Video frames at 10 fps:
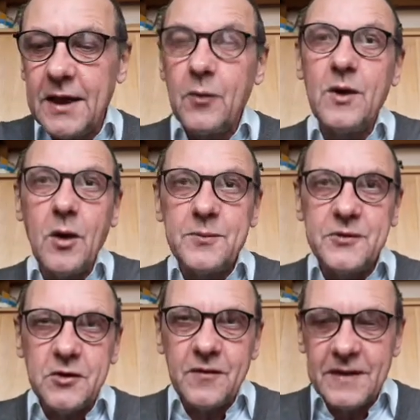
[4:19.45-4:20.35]
We are
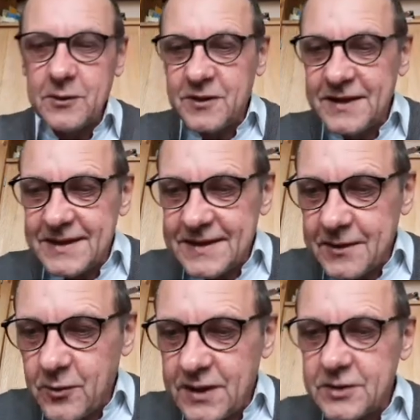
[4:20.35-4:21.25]
observing the
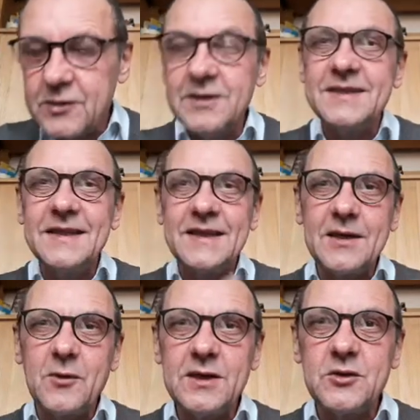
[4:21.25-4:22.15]

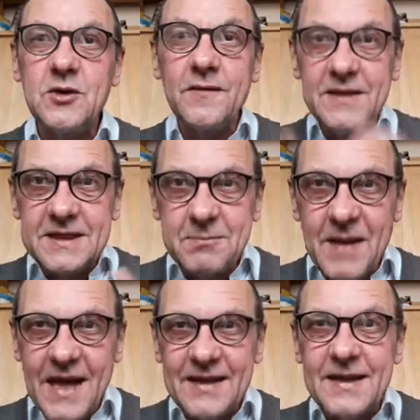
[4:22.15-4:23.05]
disintegration of this
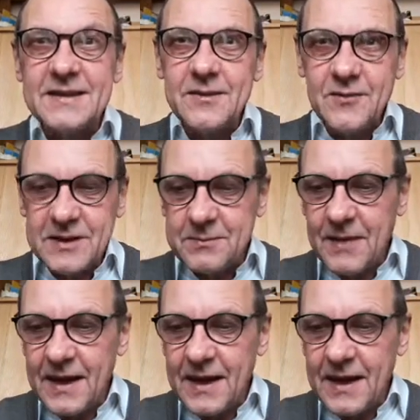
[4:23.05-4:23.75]
madness, this